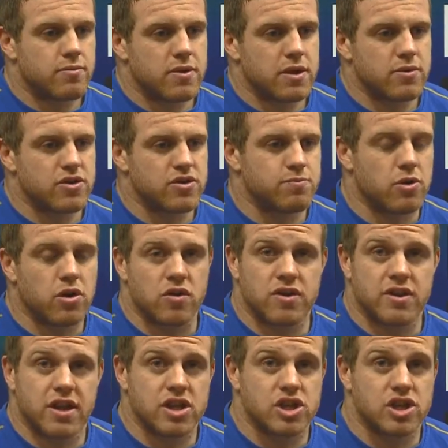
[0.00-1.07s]
Maybe just ball
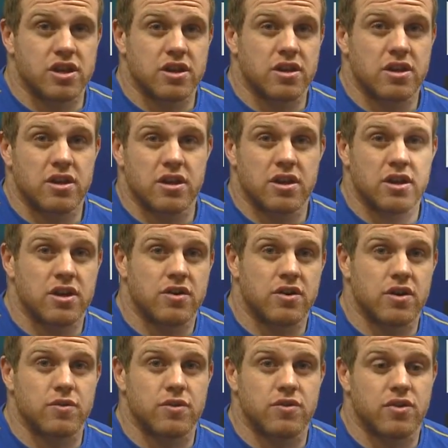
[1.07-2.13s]
retention in and
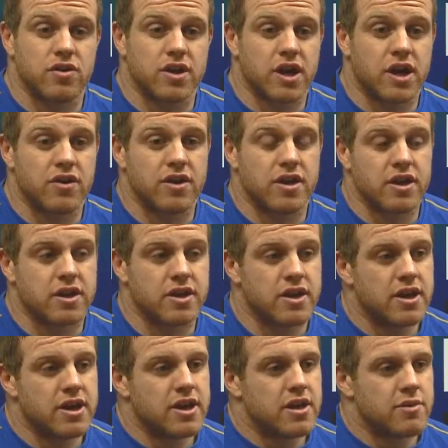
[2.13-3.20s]
around the Rock area, and
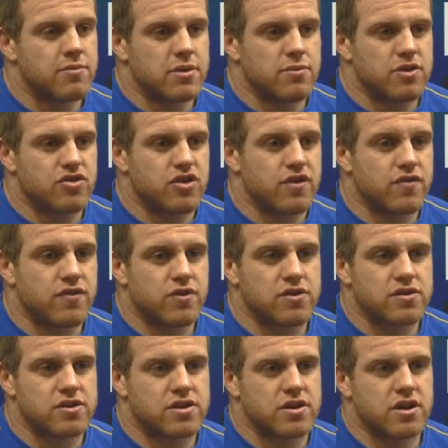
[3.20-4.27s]
maybe trying to
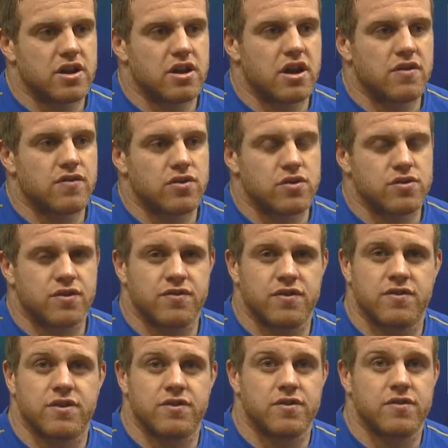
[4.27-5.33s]
force little offloads or
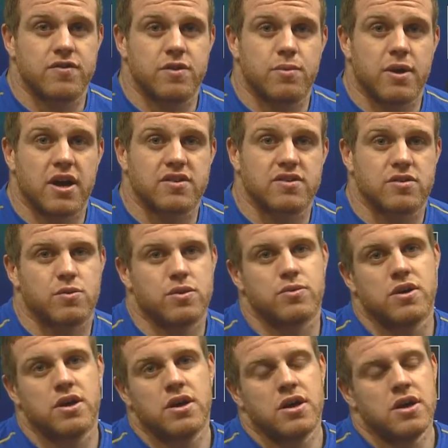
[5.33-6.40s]
50-50 passes.
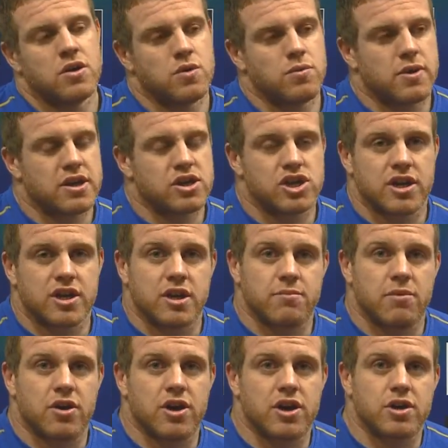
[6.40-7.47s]
When we managed to get
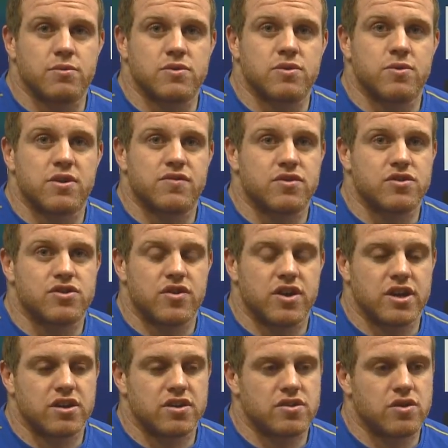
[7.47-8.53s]
in behind them, was a bit
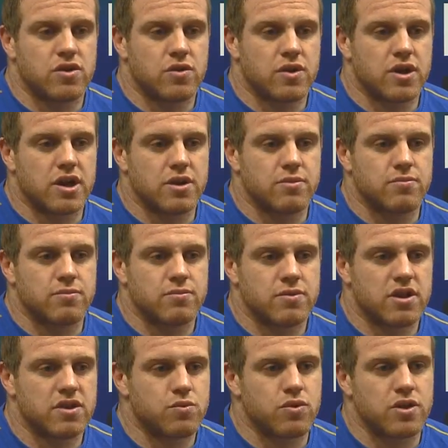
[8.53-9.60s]
frustrating. So
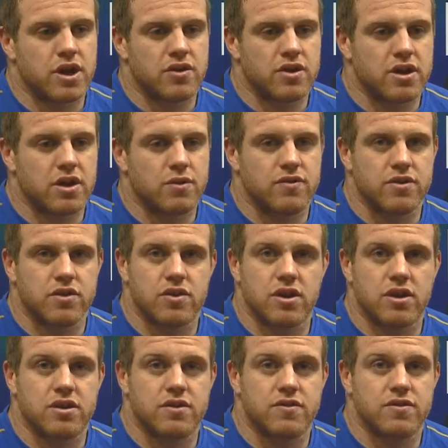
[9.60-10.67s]
that's one area that we have to
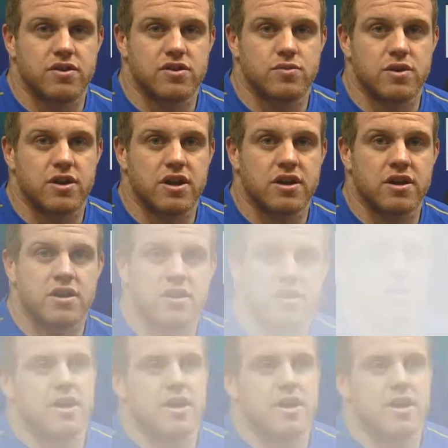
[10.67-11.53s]
look at this for this weekend.